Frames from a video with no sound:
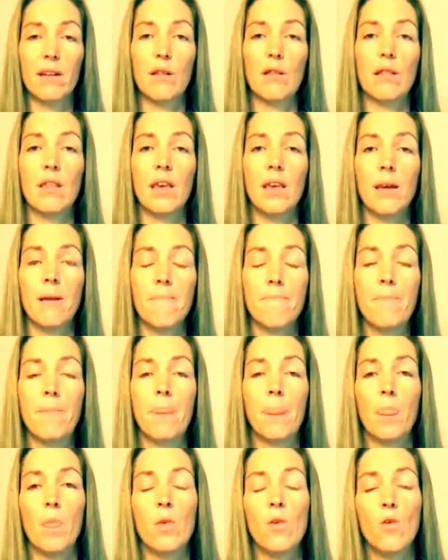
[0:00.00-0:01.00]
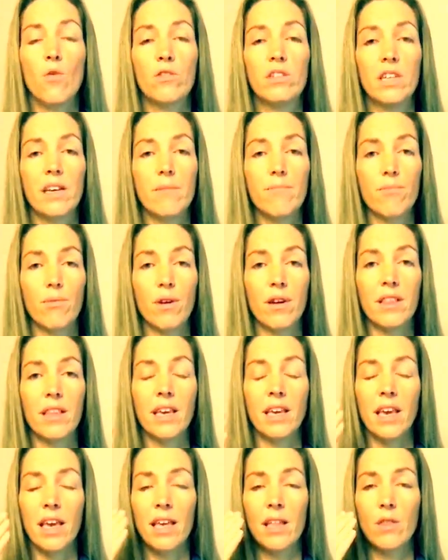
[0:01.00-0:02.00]
to sing, you're deep
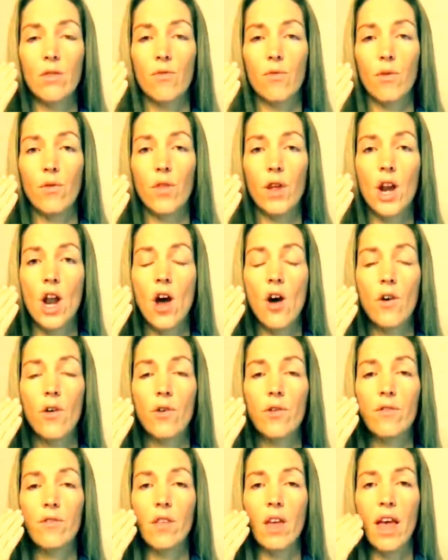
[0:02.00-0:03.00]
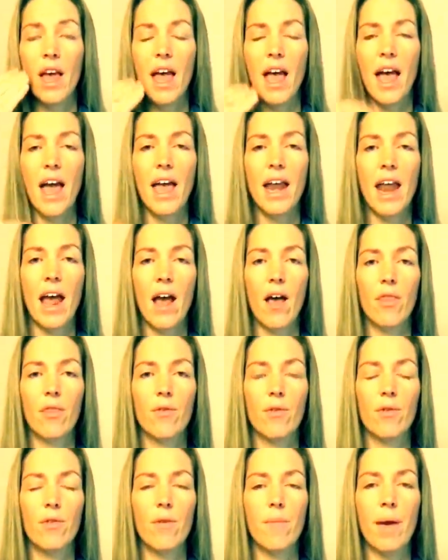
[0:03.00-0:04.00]
breathing in through the nose and out
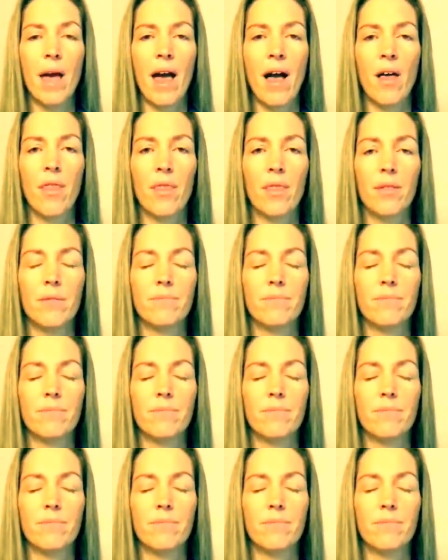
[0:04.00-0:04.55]
through the mouth.